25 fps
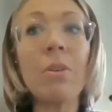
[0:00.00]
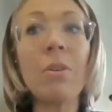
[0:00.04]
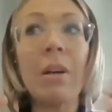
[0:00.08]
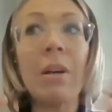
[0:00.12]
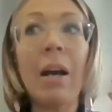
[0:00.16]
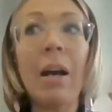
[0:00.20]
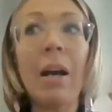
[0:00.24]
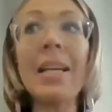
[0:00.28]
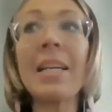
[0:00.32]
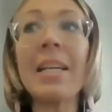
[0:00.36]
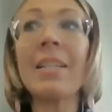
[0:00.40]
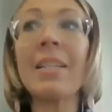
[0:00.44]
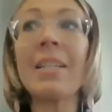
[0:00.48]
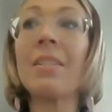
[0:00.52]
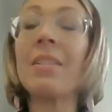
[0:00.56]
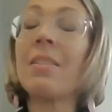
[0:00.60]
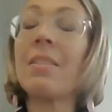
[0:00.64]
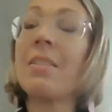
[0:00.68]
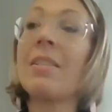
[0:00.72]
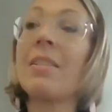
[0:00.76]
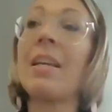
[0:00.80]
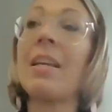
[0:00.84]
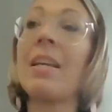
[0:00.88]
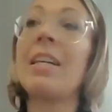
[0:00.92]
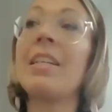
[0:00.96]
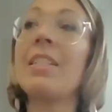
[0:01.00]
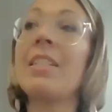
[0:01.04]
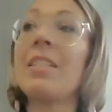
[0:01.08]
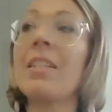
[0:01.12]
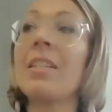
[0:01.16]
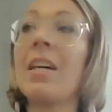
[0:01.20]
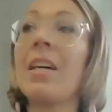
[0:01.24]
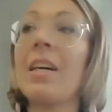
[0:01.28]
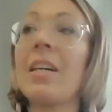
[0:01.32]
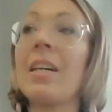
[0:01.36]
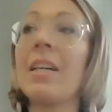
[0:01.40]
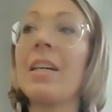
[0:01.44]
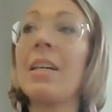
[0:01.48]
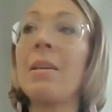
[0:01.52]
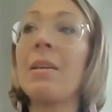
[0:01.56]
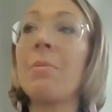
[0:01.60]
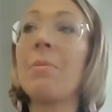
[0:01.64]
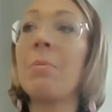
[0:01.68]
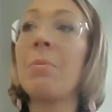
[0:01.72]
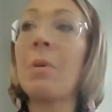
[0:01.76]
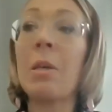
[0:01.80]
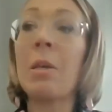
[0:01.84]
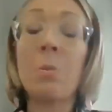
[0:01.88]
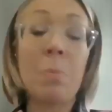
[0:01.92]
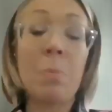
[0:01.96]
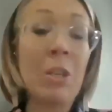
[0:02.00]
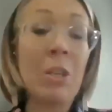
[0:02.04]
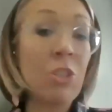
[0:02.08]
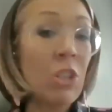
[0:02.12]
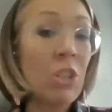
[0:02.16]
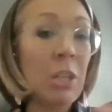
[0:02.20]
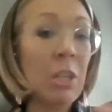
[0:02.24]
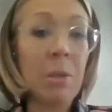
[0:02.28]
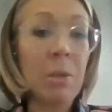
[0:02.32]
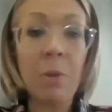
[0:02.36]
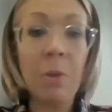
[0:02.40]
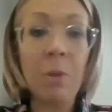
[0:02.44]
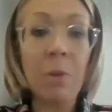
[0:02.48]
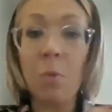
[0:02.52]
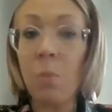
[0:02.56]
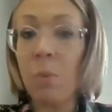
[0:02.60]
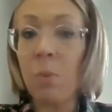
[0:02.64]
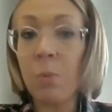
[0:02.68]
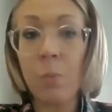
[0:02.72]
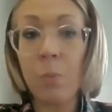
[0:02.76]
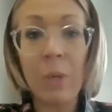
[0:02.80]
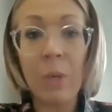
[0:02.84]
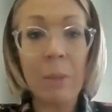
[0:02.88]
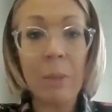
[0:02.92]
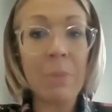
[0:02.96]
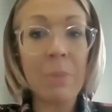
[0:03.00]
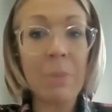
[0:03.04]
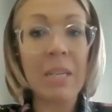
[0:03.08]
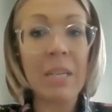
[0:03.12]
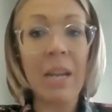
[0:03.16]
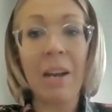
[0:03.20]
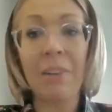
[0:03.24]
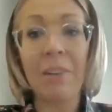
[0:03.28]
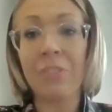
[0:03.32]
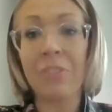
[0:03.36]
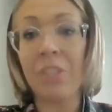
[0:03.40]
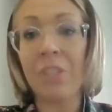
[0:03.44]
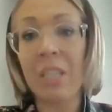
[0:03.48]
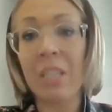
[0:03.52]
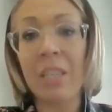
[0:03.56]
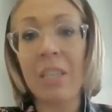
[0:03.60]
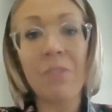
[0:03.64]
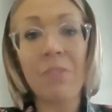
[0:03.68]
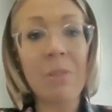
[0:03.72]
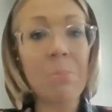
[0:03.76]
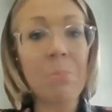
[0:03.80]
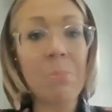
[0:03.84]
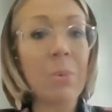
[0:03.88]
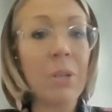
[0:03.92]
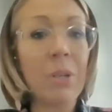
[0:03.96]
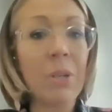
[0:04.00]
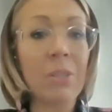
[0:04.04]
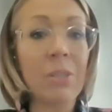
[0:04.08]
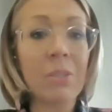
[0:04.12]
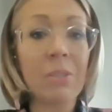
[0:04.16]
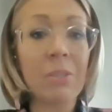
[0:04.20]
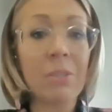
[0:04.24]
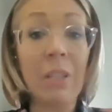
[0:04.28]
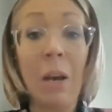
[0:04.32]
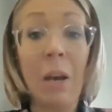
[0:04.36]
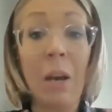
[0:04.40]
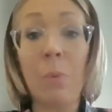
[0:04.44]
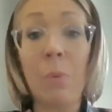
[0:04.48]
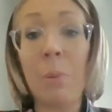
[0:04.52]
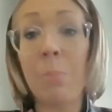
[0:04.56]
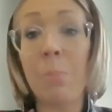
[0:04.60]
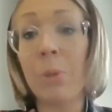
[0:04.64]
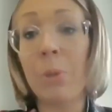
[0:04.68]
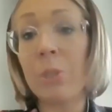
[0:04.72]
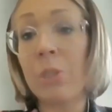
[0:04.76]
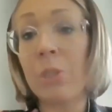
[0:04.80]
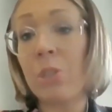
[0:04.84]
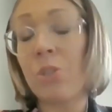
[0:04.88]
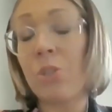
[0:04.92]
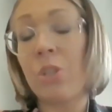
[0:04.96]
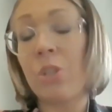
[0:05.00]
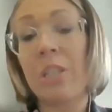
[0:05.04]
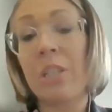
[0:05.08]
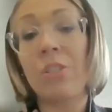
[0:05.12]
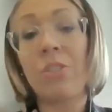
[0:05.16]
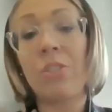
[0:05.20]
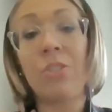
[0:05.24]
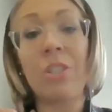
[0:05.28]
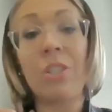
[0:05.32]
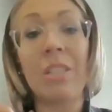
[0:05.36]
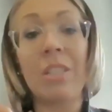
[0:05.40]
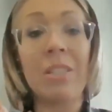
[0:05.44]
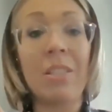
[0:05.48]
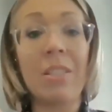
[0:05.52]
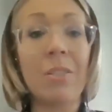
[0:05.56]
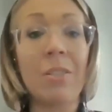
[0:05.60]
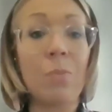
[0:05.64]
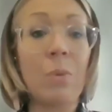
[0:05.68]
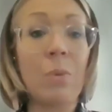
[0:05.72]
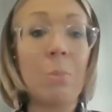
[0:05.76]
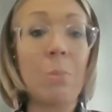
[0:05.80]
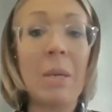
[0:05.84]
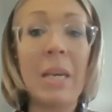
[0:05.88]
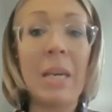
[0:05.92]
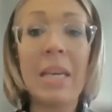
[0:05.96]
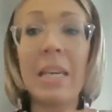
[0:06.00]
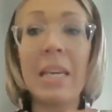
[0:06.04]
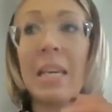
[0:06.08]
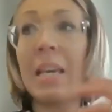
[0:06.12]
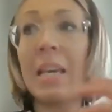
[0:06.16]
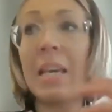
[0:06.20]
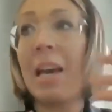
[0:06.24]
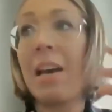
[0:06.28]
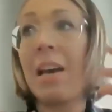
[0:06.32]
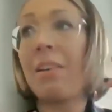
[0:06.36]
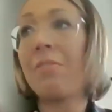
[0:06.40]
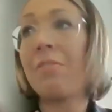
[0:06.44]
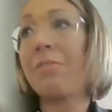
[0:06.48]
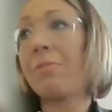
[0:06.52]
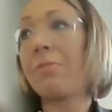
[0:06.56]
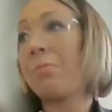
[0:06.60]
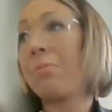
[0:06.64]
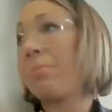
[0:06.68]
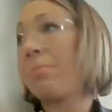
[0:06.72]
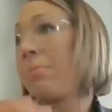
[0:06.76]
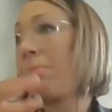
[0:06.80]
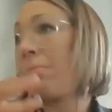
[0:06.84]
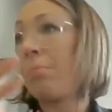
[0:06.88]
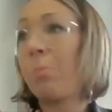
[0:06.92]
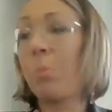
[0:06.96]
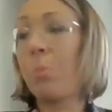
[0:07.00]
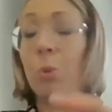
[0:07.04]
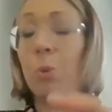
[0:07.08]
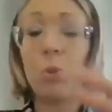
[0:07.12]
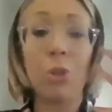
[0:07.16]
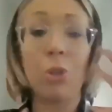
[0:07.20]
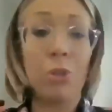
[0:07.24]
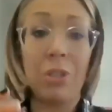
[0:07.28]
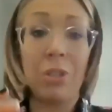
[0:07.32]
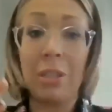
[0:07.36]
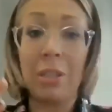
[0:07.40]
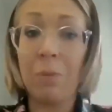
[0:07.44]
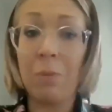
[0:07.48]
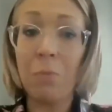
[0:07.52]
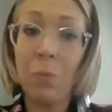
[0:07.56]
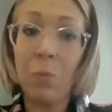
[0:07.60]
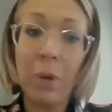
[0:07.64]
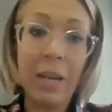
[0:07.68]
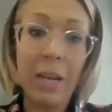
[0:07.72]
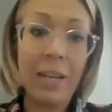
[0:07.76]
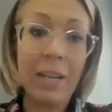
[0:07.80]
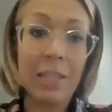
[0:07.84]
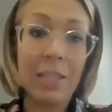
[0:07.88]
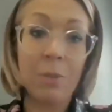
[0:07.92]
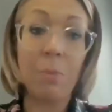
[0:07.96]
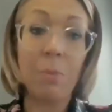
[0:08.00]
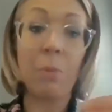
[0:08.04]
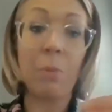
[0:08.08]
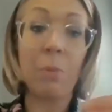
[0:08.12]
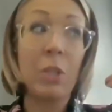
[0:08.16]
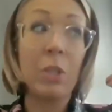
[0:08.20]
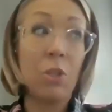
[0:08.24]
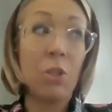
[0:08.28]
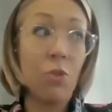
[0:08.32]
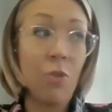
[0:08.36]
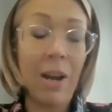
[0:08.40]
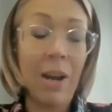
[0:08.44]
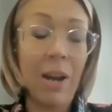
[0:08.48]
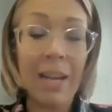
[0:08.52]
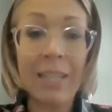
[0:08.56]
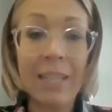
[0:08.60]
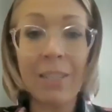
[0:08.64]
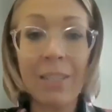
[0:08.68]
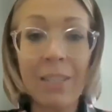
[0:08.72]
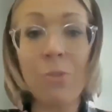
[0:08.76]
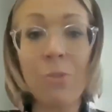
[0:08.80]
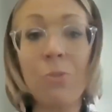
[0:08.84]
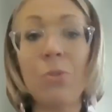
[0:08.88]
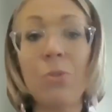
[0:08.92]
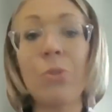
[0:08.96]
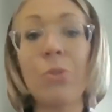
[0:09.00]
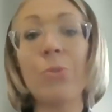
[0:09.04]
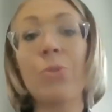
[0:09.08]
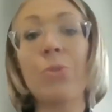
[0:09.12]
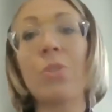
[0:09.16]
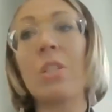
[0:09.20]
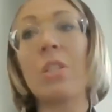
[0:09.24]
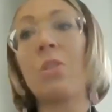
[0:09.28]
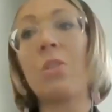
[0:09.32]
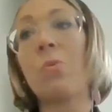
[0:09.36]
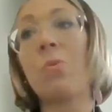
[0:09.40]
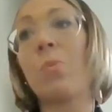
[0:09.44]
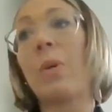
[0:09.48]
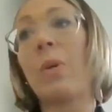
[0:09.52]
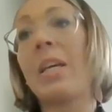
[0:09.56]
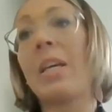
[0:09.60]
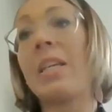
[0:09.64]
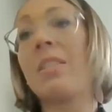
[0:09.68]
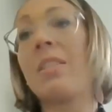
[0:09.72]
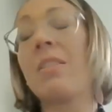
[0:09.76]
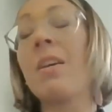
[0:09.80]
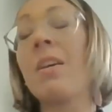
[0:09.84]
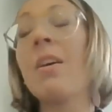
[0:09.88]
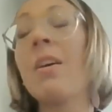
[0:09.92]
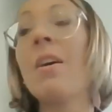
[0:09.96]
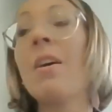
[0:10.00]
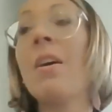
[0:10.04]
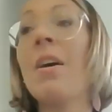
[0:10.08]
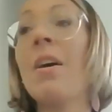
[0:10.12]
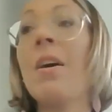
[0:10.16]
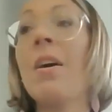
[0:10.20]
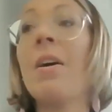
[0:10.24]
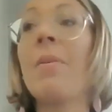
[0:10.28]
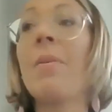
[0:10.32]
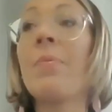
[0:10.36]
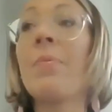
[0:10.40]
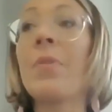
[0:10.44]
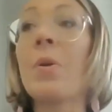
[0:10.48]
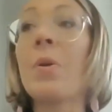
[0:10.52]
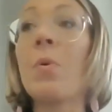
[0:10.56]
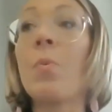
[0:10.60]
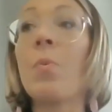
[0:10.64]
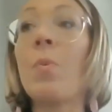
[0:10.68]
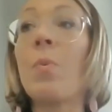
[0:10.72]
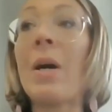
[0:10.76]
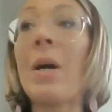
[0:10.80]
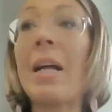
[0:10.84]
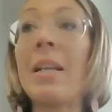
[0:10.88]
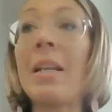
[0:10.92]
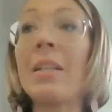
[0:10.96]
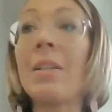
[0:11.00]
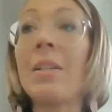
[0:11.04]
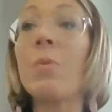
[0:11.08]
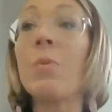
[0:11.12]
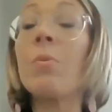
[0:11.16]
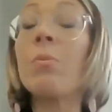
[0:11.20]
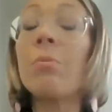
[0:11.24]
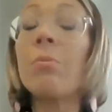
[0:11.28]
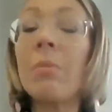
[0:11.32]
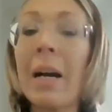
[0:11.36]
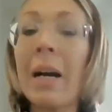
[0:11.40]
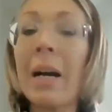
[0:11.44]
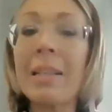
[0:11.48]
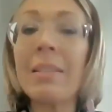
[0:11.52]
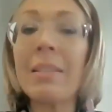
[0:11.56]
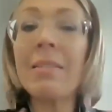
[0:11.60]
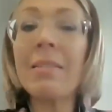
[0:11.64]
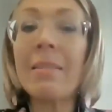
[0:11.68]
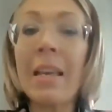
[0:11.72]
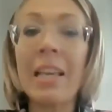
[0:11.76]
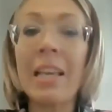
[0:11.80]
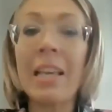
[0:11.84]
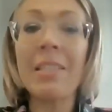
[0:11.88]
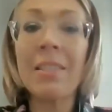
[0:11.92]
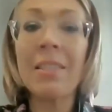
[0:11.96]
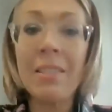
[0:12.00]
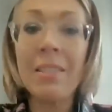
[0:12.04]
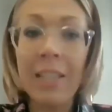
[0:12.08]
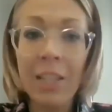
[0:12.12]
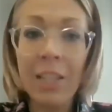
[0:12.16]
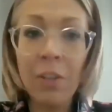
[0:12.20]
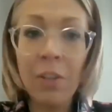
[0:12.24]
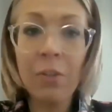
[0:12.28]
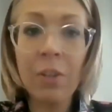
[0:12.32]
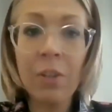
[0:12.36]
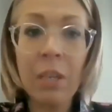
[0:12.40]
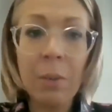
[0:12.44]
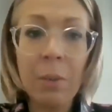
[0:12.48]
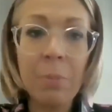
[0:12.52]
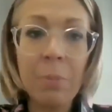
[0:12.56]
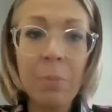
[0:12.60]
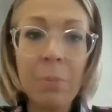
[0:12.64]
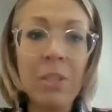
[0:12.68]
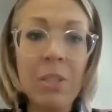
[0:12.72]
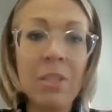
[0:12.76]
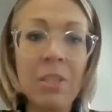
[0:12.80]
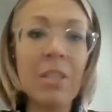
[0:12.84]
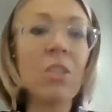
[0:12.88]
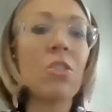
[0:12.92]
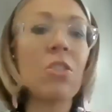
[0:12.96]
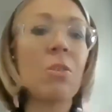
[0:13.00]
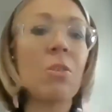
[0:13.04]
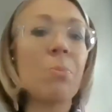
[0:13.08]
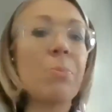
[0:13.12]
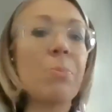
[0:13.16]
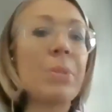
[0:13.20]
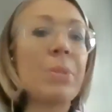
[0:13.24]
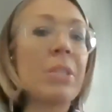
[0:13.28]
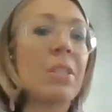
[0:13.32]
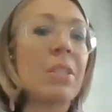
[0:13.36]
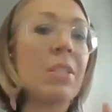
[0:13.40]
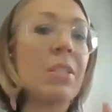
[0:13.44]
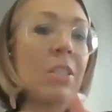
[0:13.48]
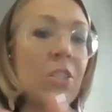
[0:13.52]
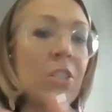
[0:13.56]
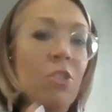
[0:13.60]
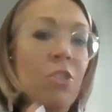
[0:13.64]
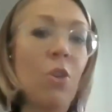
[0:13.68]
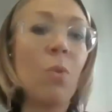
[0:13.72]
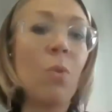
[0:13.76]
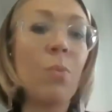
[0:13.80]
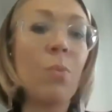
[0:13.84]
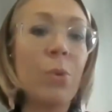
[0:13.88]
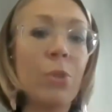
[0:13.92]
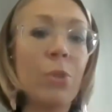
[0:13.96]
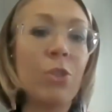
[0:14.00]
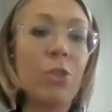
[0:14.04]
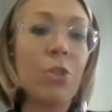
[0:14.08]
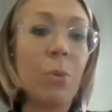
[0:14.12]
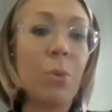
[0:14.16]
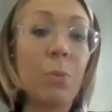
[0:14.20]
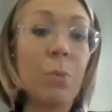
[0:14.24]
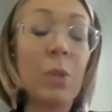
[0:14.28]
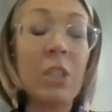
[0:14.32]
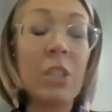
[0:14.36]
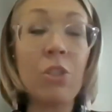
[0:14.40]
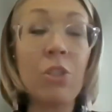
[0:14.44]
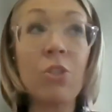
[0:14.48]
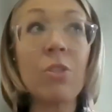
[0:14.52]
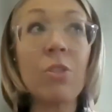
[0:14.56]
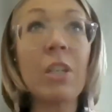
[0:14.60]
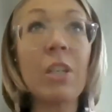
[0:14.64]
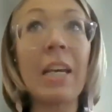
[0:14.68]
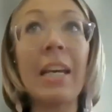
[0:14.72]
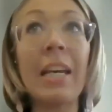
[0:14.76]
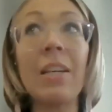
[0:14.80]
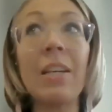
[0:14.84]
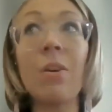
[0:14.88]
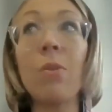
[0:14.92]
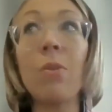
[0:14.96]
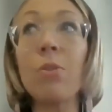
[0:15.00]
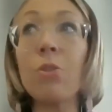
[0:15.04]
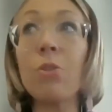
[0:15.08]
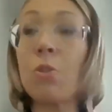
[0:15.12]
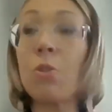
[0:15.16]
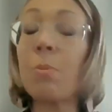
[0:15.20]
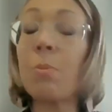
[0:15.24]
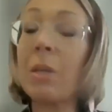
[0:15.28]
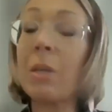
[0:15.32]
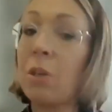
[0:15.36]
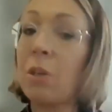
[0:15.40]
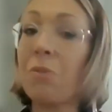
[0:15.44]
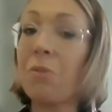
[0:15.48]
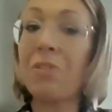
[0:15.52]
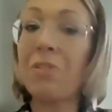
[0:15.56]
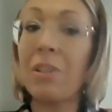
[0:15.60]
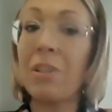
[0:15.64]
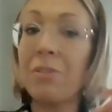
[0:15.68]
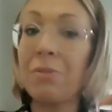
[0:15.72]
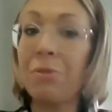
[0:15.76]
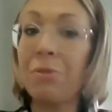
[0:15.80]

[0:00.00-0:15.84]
I understand, especially women after giving birth, our body changes. We may have put on some weight, or we are trying to lose that weight. Well, I say instead of keeping certain pieces in your wardrobe, which can also make you feel